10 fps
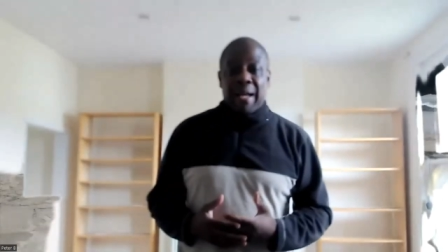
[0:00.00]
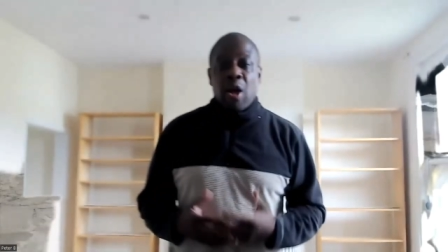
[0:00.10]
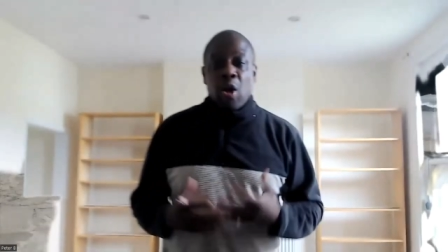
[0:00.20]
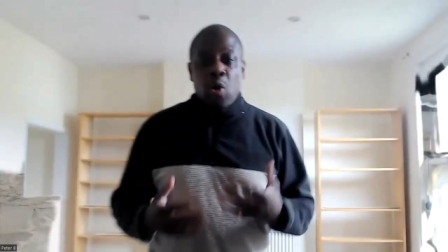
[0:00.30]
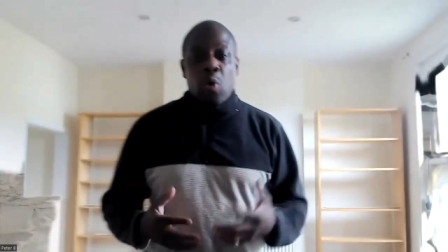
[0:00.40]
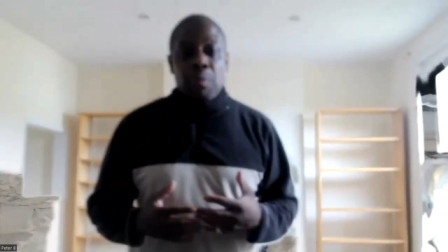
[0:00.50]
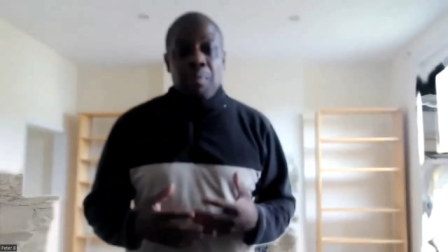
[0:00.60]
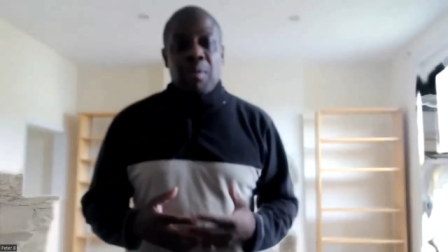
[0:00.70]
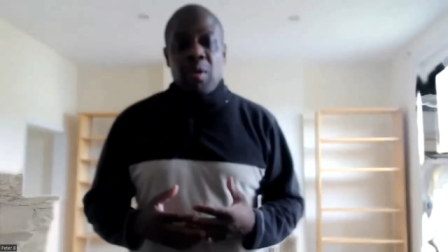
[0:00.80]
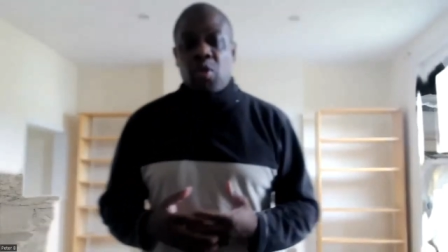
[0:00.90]
men
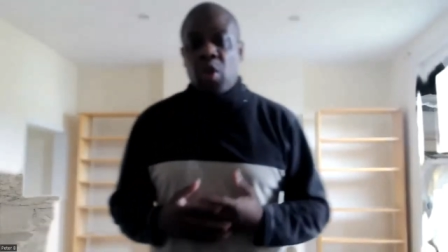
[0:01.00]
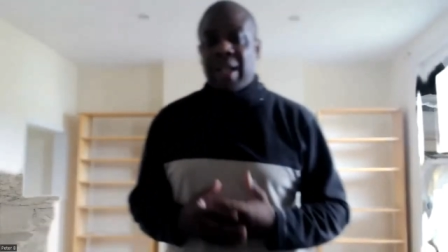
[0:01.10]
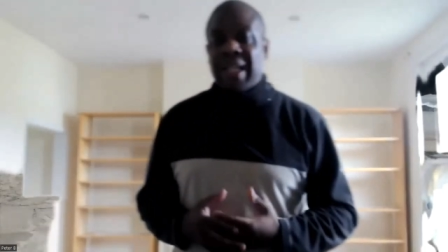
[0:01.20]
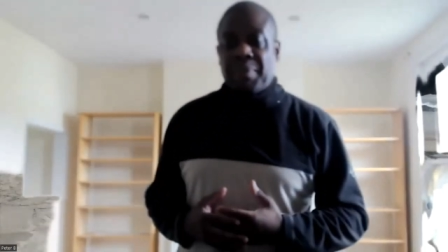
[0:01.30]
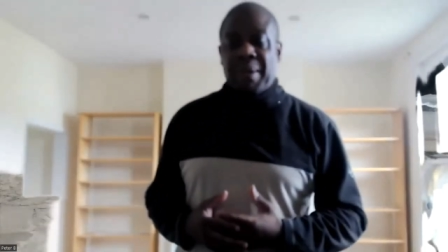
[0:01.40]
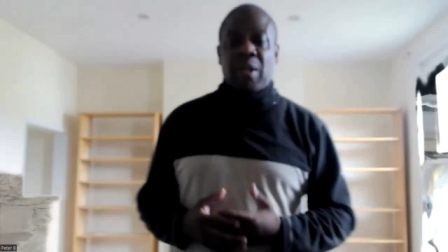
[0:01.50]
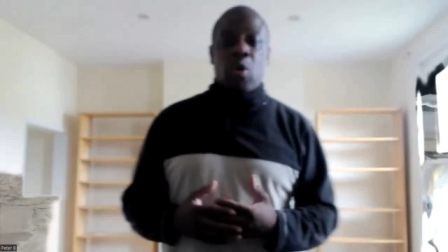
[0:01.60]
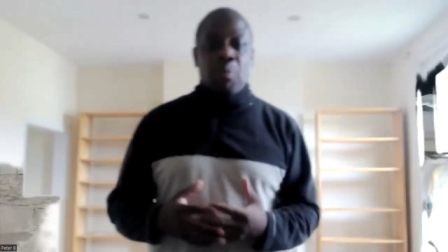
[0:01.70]
called Chinese men